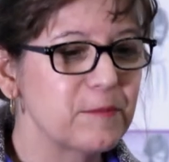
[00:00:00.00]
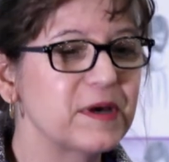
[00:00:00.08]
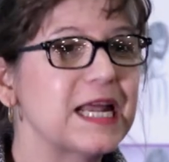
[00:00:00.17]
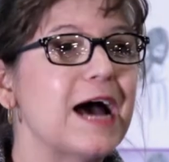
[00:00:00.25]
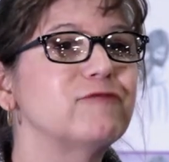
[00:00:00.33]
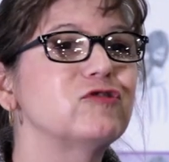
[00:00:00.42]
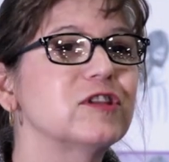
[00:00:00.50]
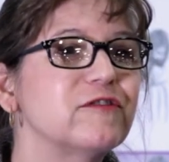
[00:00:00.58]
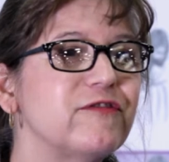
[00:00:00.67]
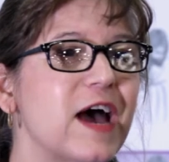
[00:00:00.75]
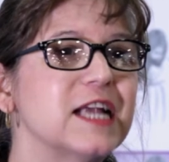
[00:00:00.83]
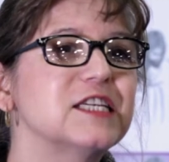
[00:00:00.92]
But after the
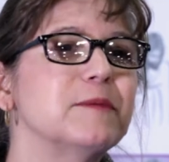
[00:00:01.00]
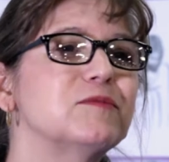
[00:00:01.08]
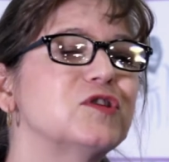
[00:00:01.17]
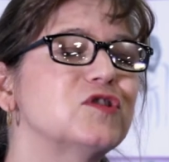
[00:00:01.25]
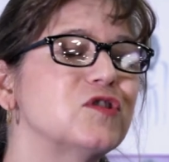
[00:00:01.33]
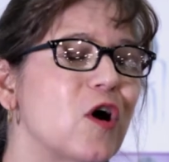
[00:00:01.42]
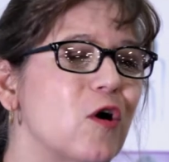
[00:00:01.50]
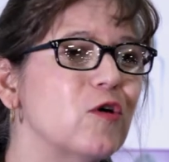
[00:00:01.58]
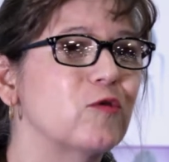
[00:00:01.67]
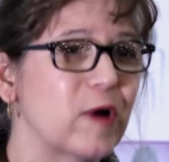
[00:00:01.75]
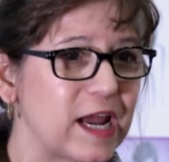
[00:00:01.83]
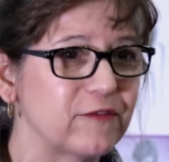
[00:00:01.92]
fact, I'm so
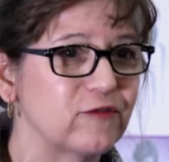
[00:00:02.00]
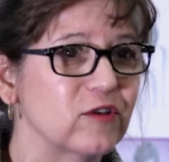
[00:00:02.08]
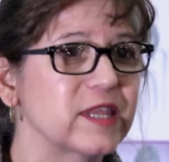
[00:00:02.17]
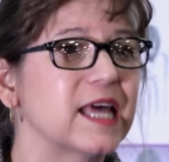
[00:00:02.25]
grateful